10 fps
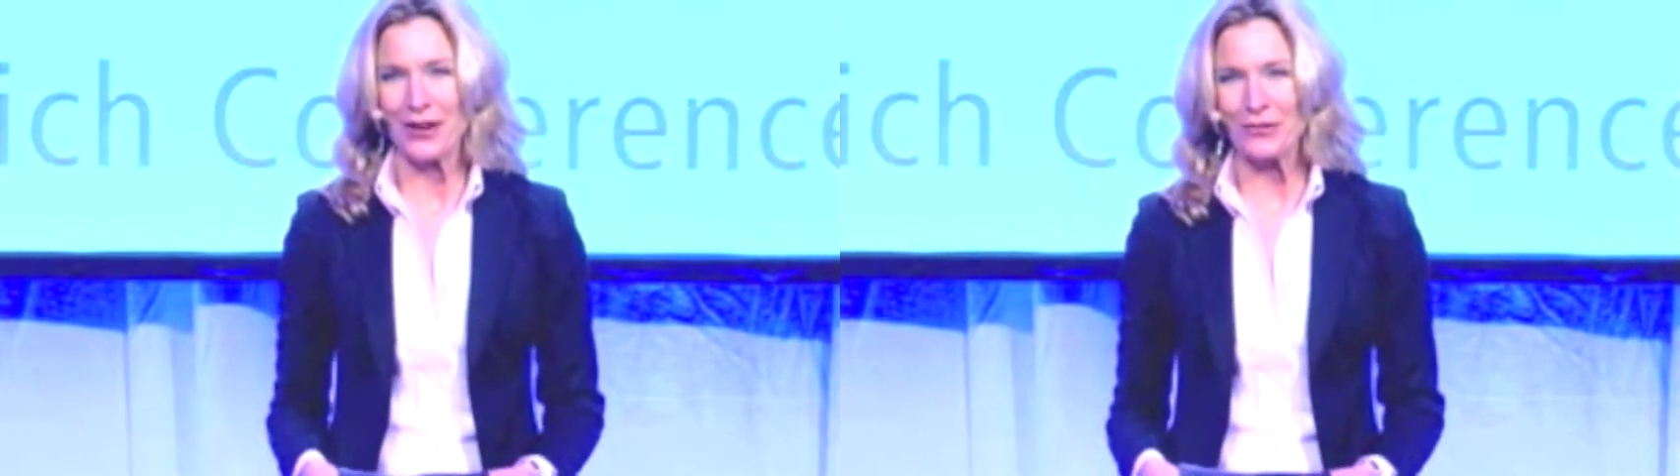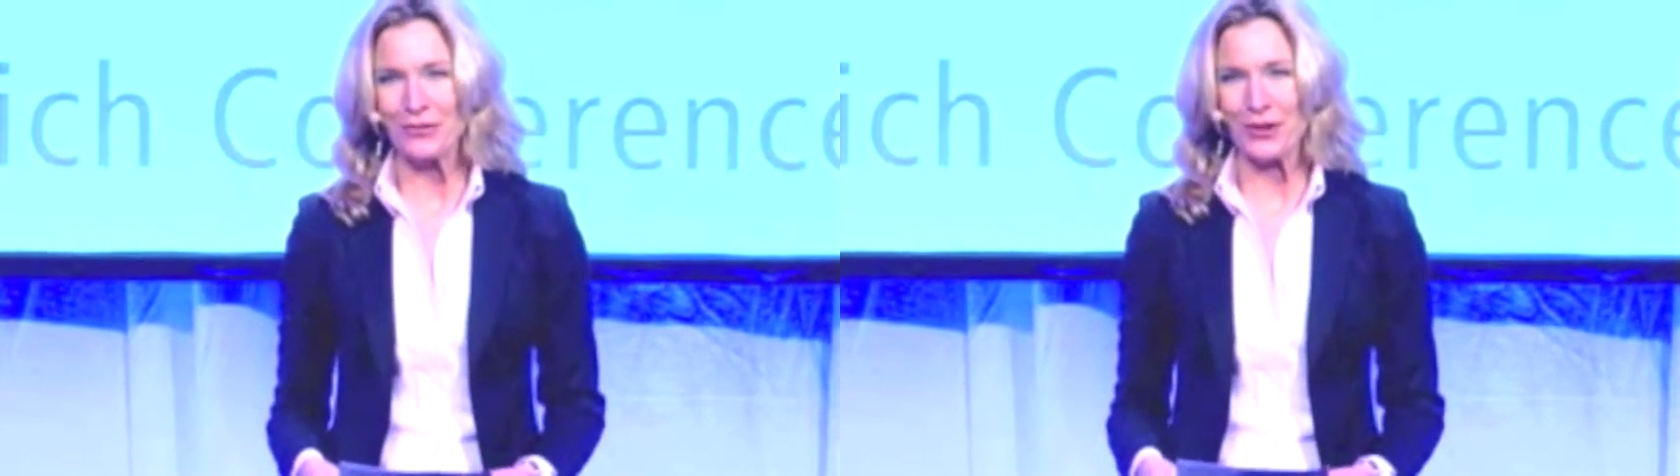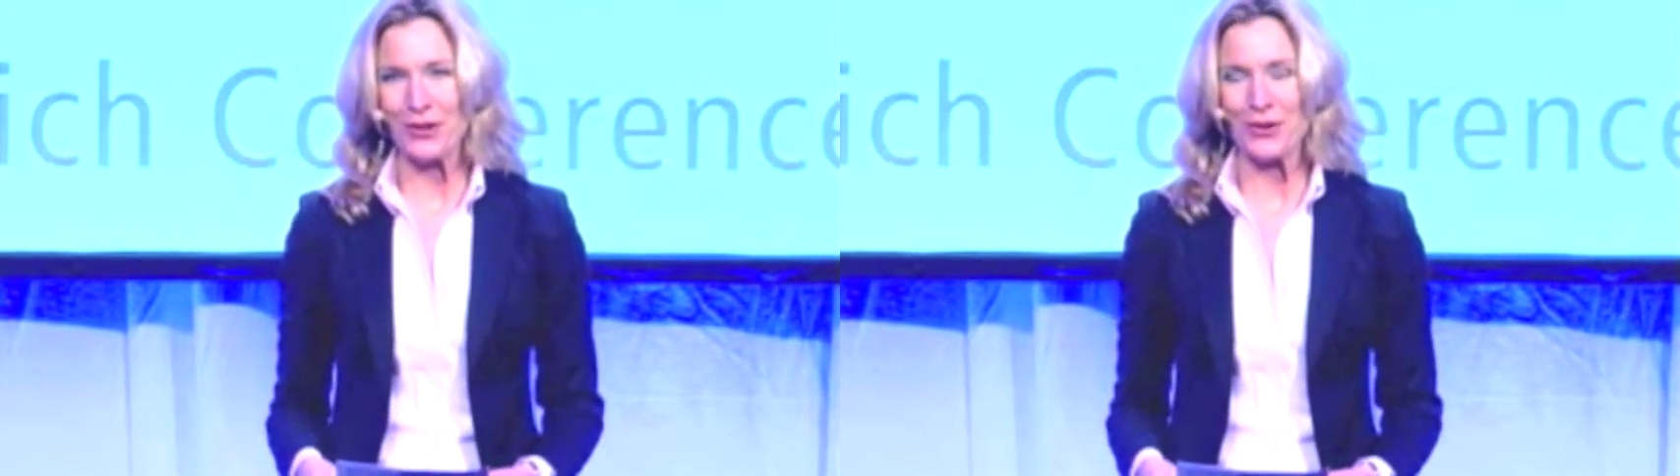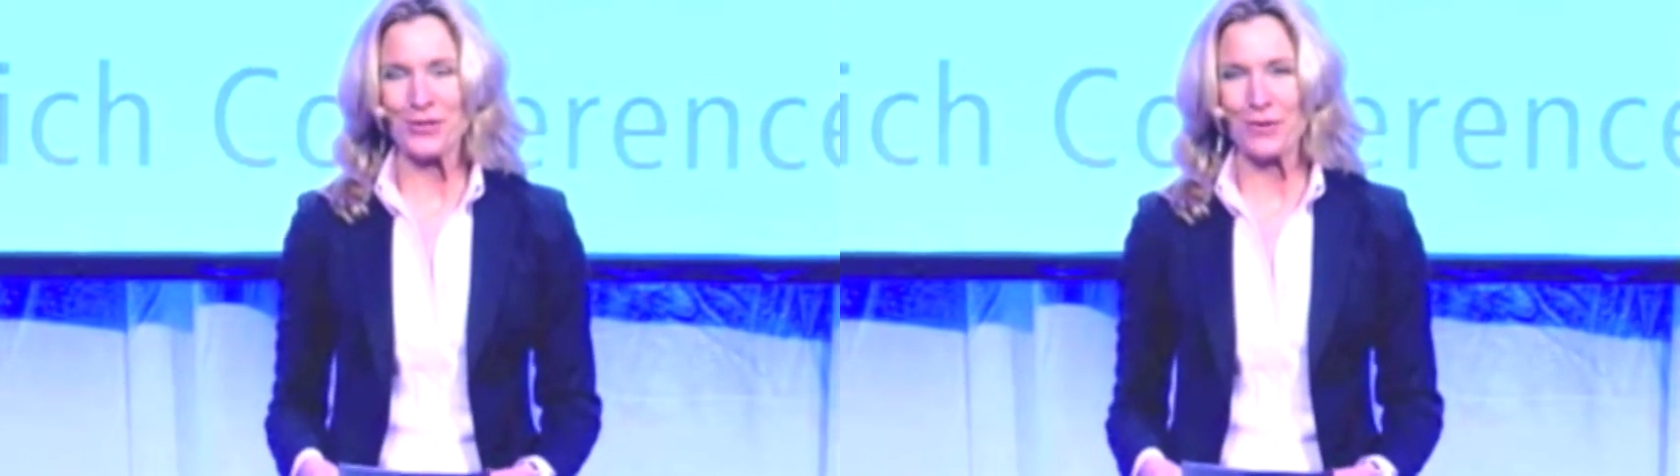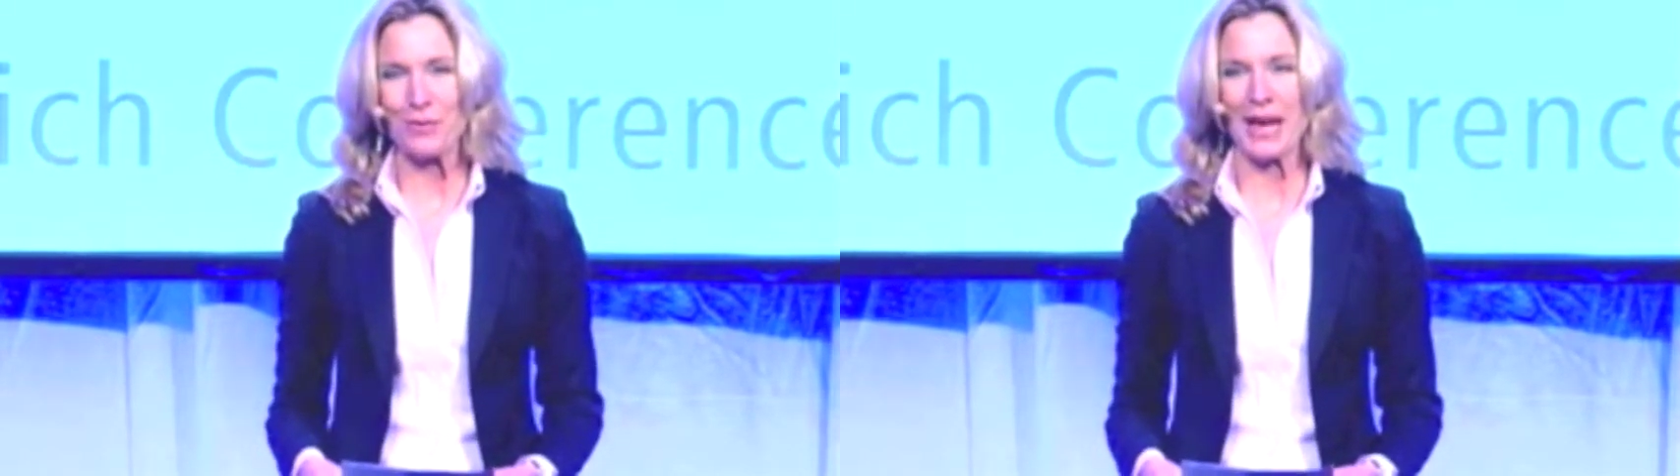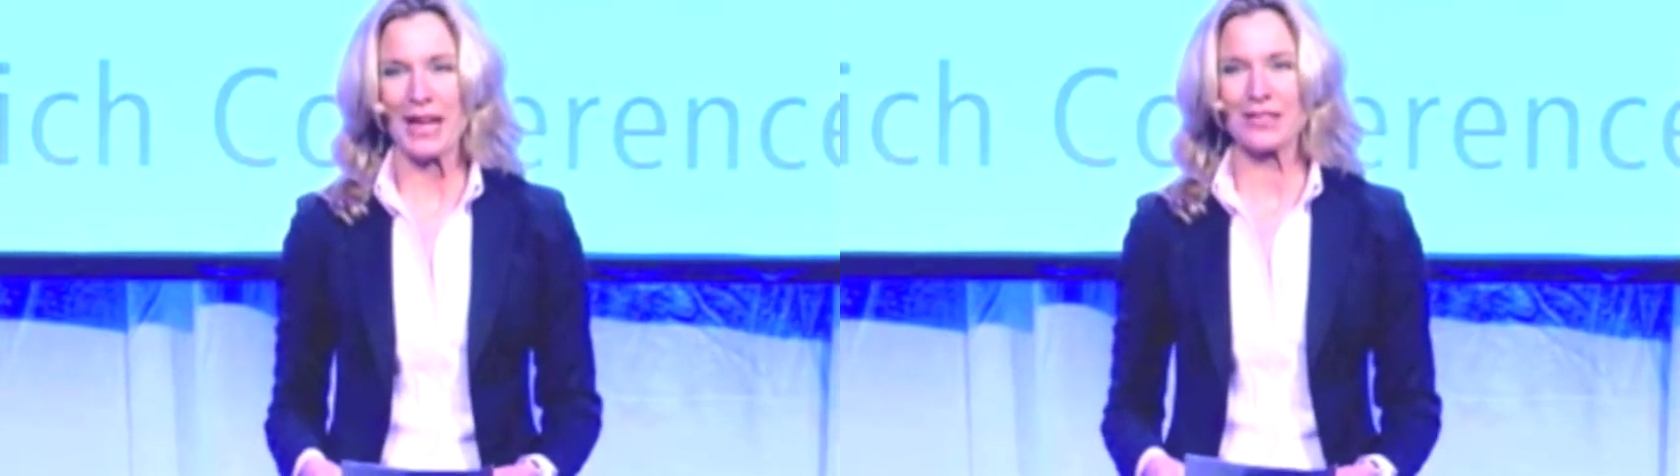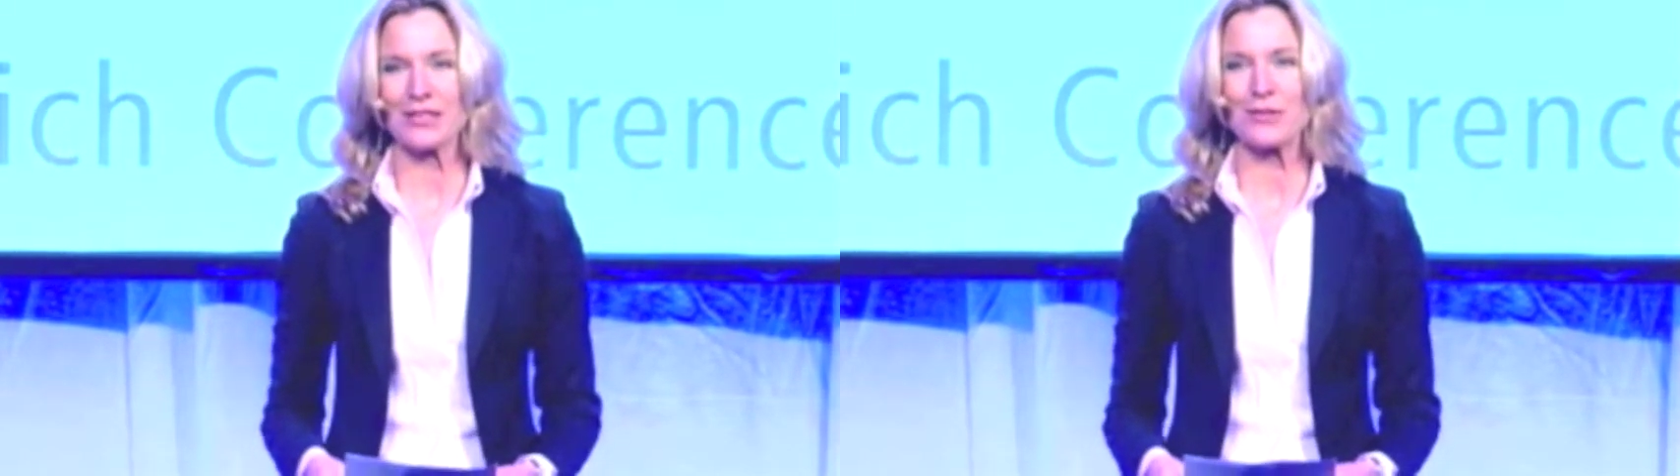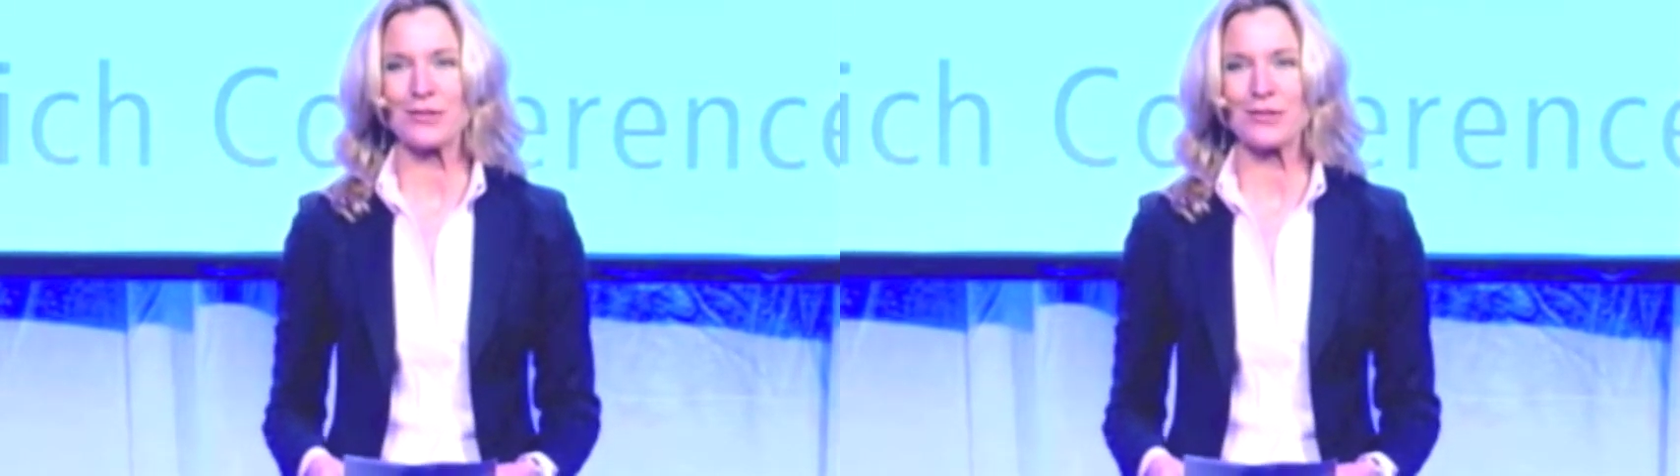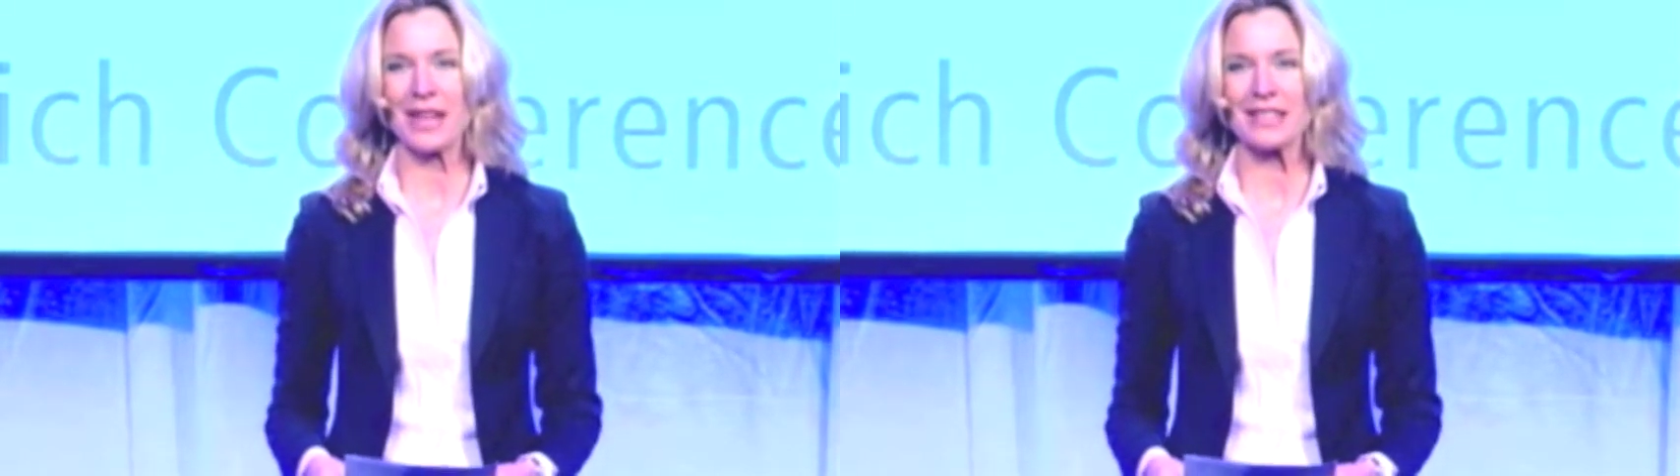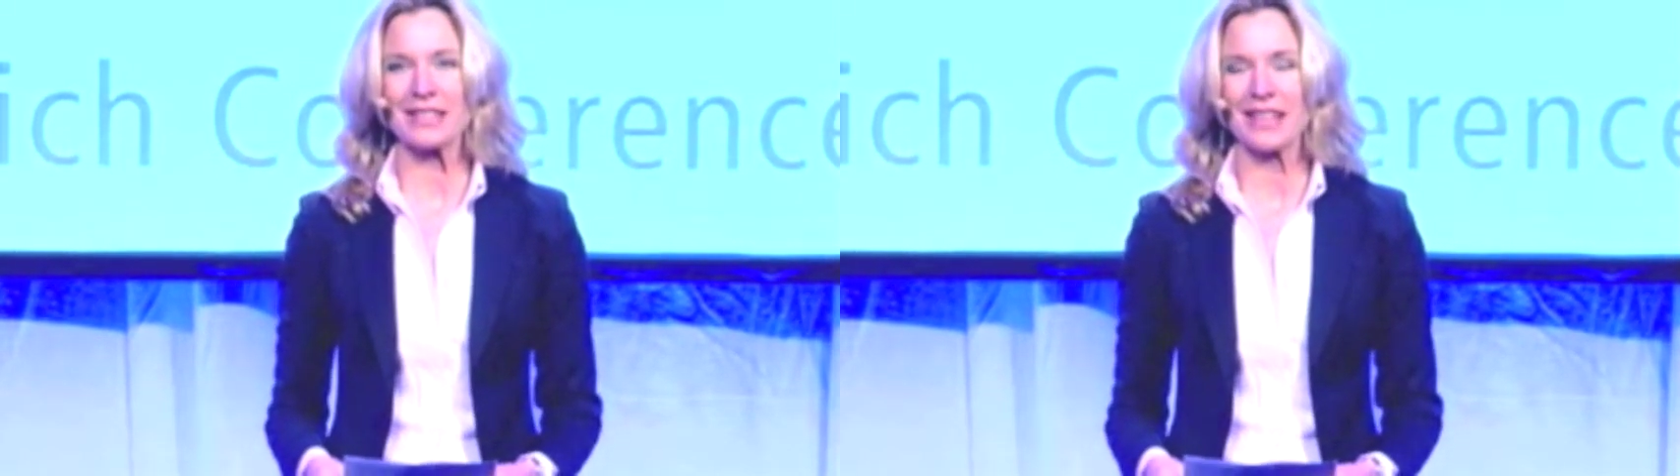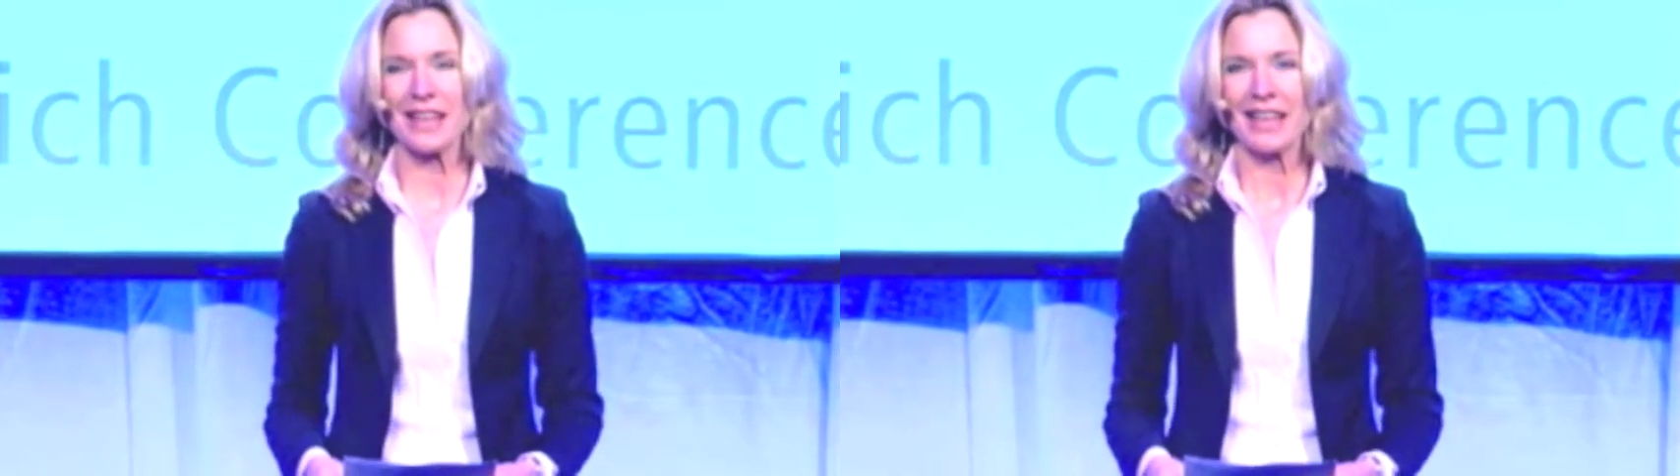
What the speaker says: over the course of the past 2 days,